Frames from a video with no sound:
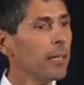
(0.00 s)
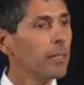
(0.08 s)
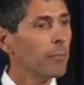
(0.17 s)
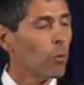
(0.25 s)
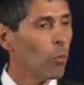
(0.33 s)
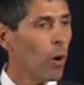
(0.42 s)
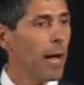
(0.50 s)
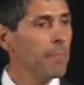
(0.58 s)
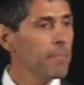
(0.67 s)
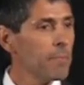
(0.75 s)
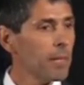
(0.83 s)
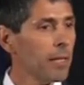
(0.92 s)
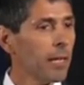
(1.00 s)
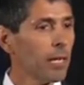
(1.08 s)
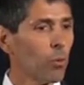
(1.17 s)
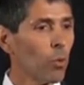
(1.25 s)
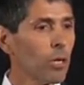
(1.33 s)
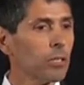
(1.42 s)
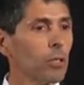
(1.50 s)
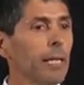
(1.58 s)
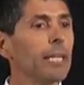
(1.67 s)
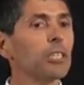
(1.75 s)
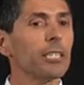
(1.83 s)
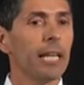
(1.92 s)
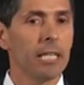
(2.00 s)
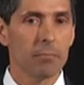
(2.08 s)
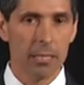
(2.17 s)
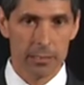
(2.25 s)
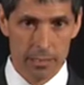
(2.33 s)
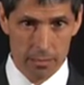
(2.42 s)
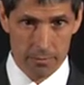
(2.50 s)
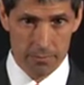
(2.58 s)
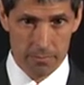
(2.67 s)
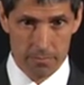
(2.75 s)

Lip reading: Number one, I could work toward educating myself.